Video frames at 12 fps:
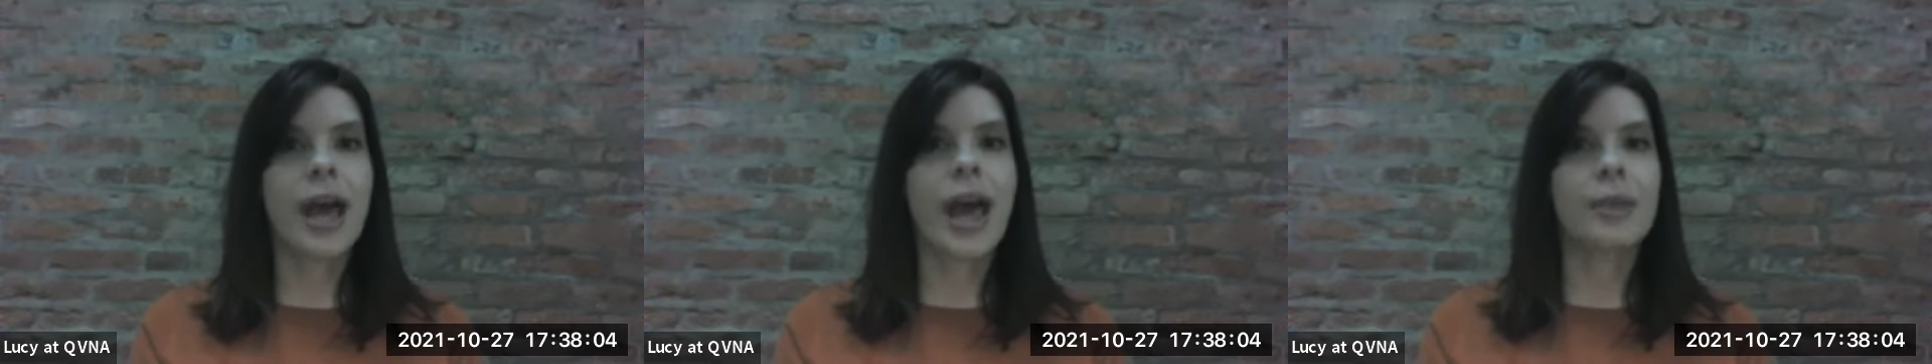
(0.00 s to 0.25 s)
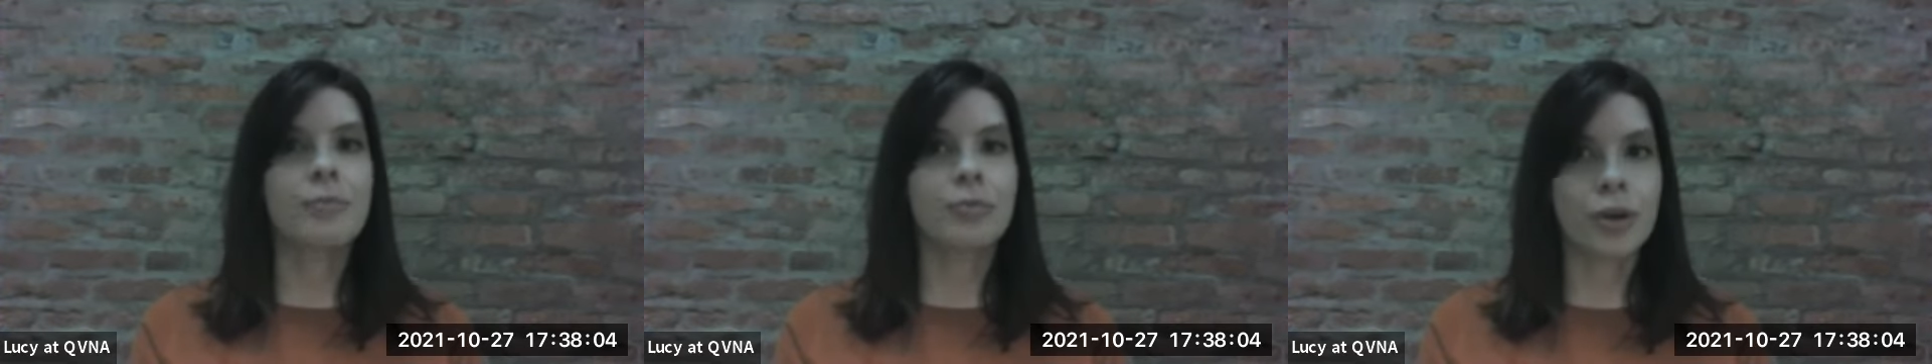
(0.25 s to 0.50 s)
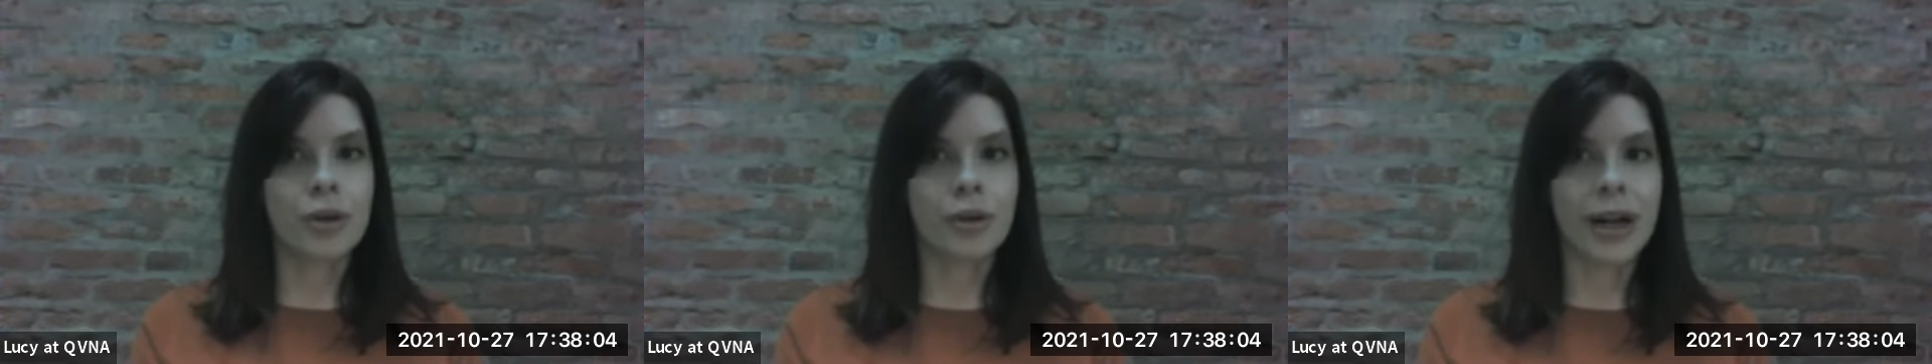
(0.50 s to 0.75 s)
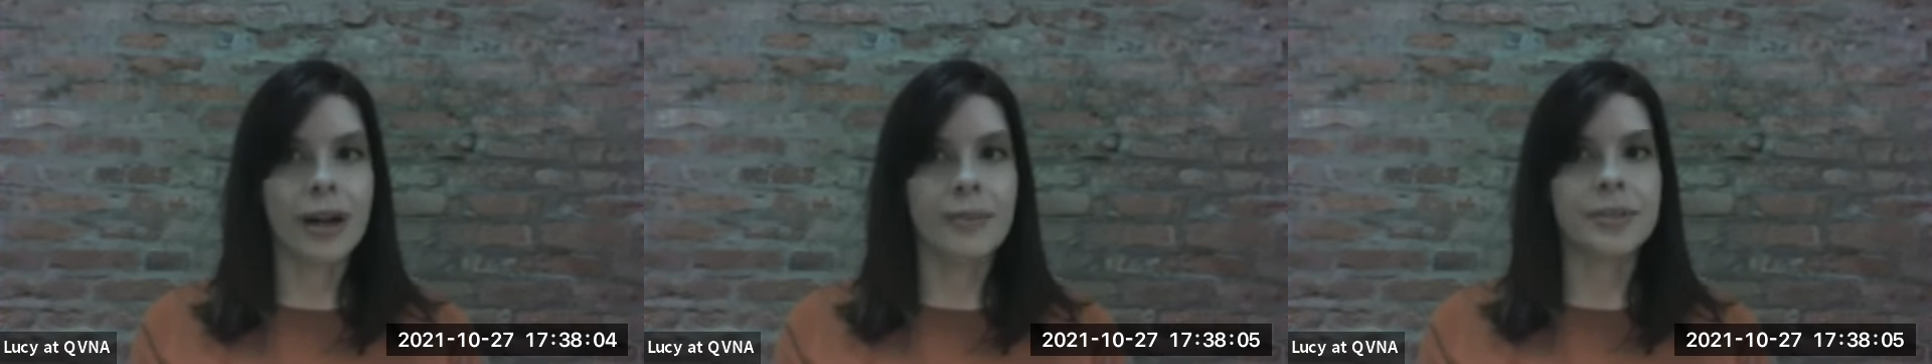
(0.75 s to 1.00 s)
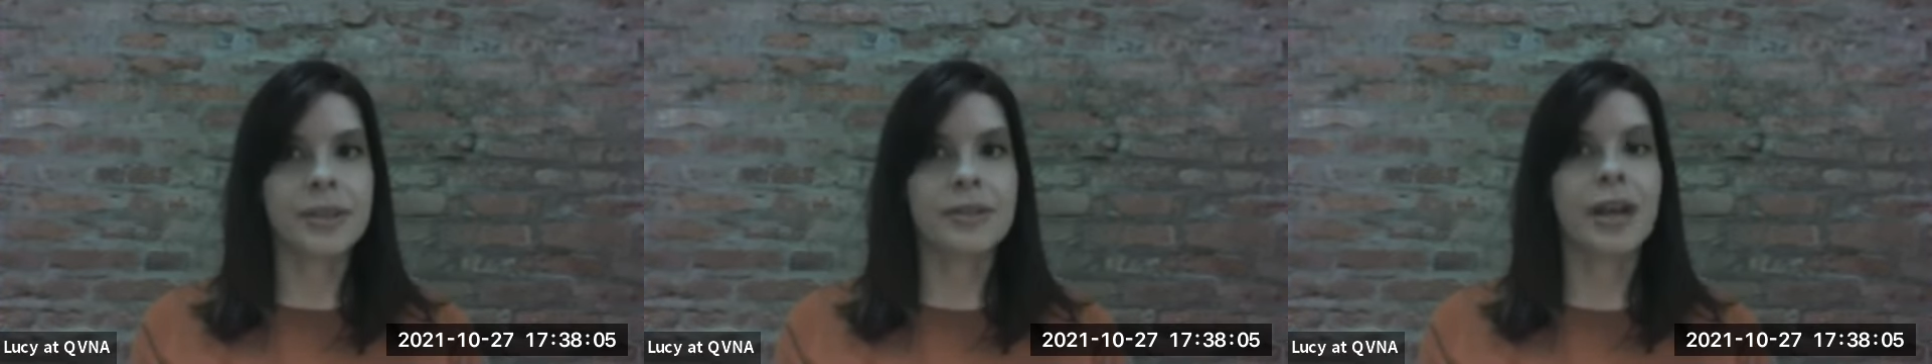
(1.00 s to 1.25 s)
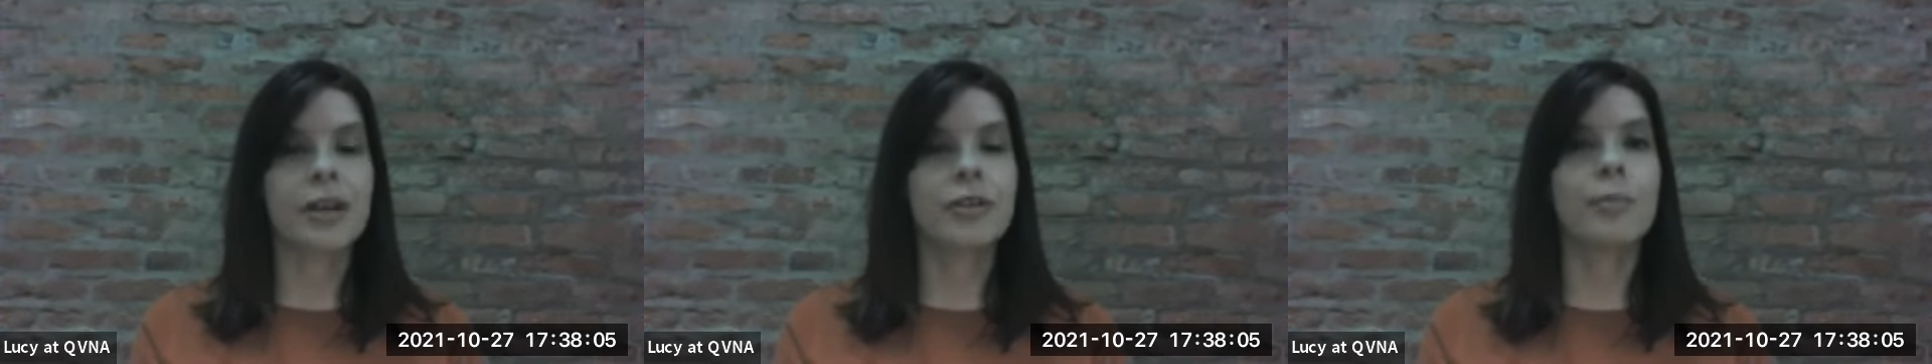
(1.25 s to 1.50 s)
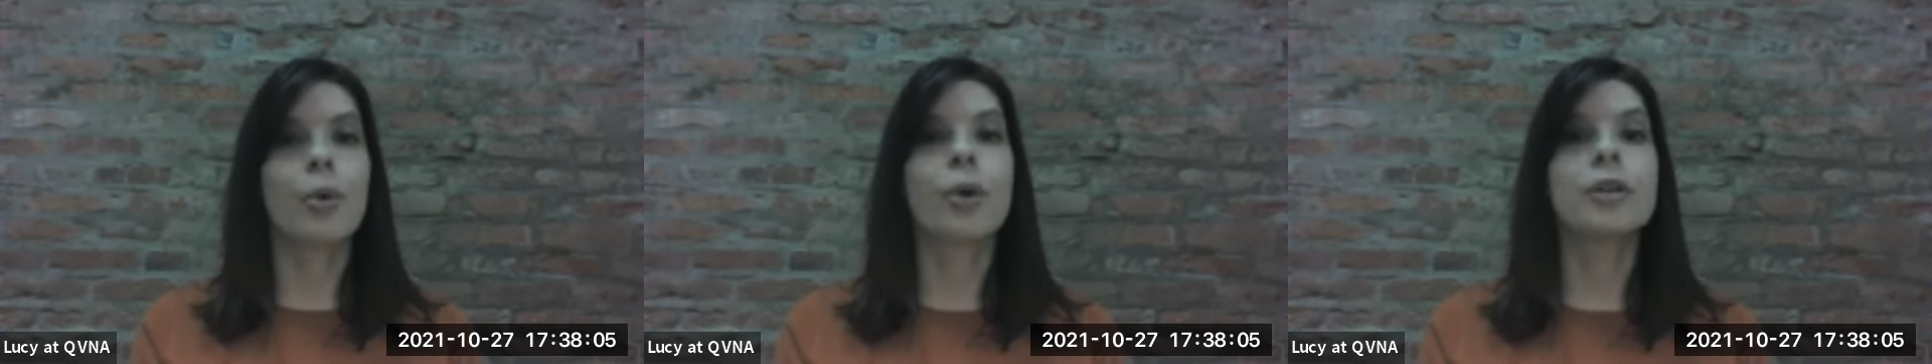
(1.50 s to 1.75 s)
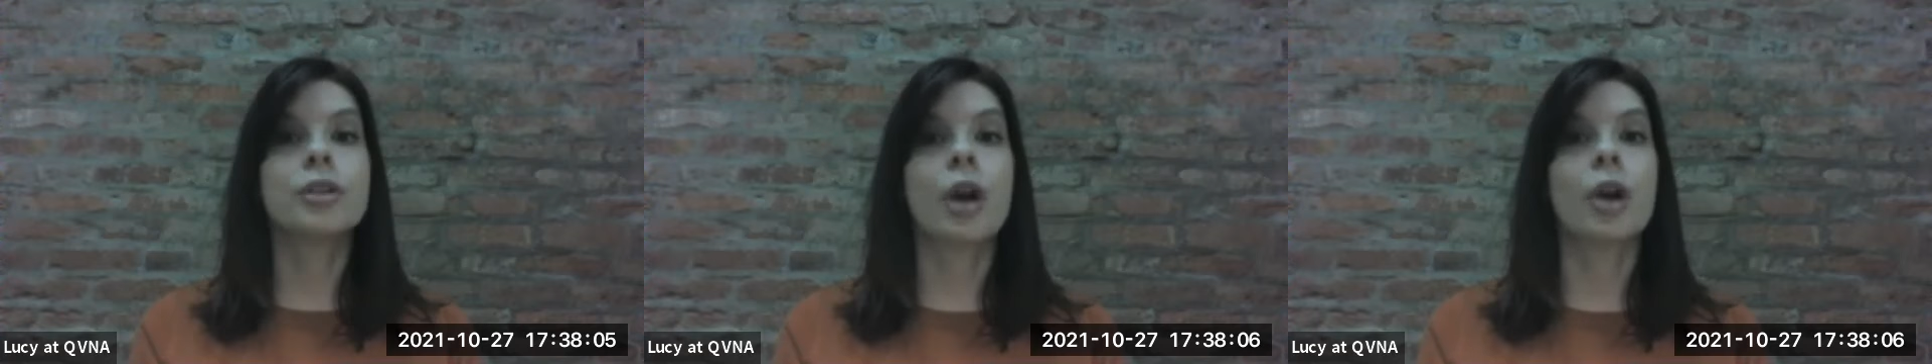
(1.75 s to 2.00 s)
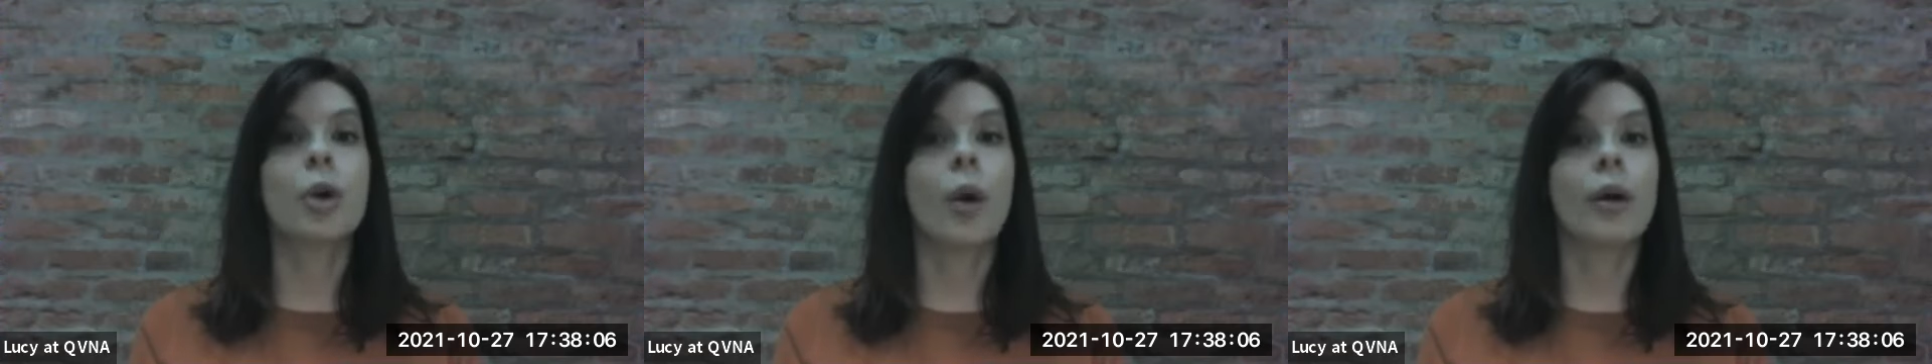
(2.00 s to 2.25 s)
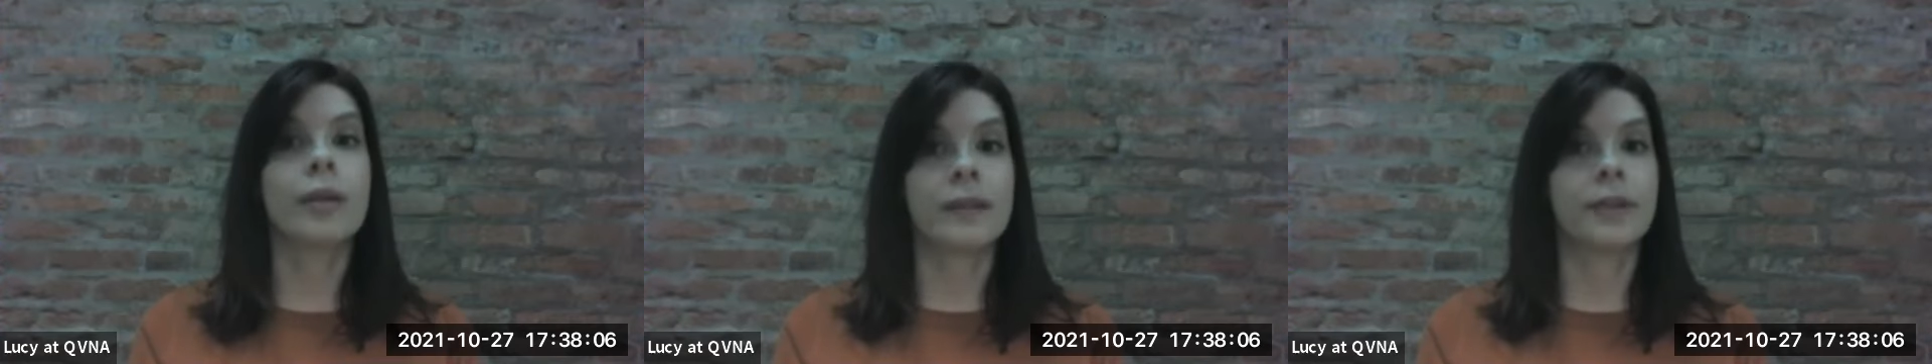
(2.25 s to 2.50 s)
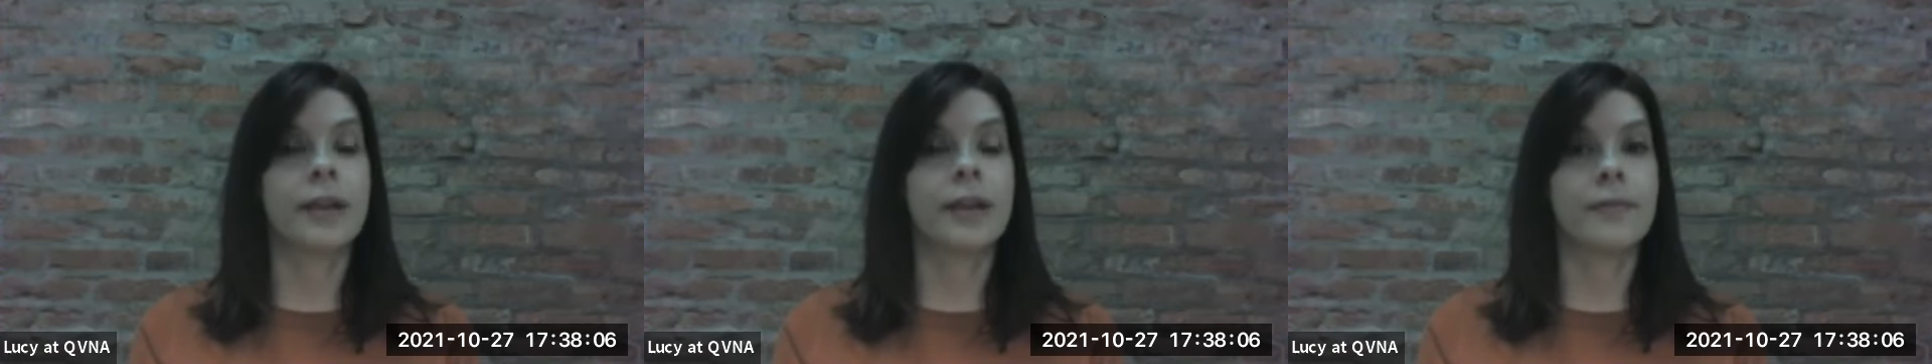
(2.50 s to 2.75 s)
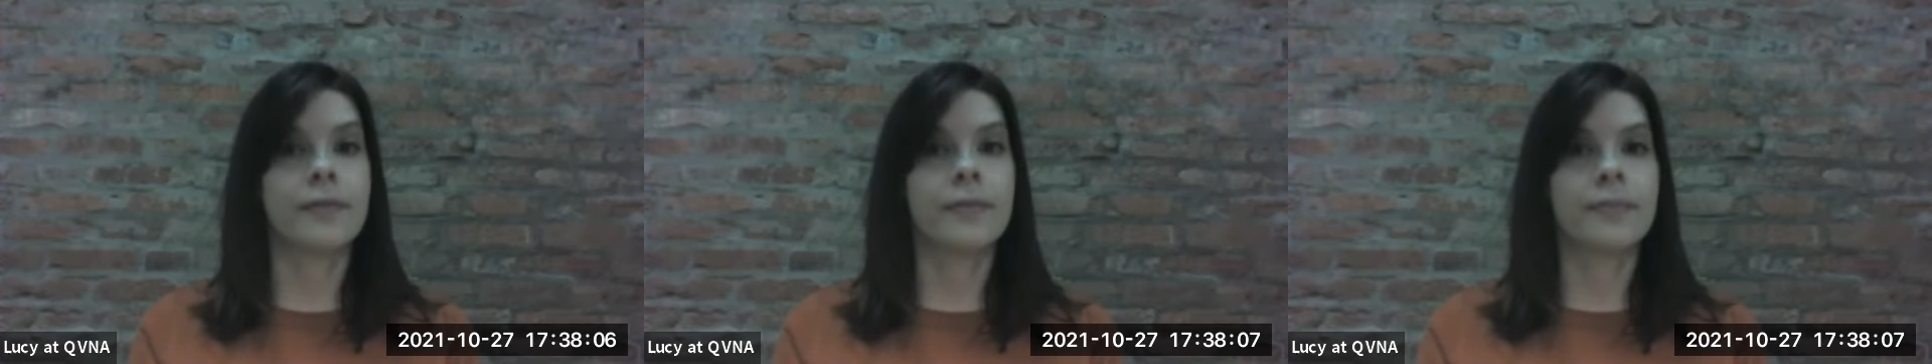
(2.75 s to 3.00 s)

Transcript: and programs that are important to our quality of life.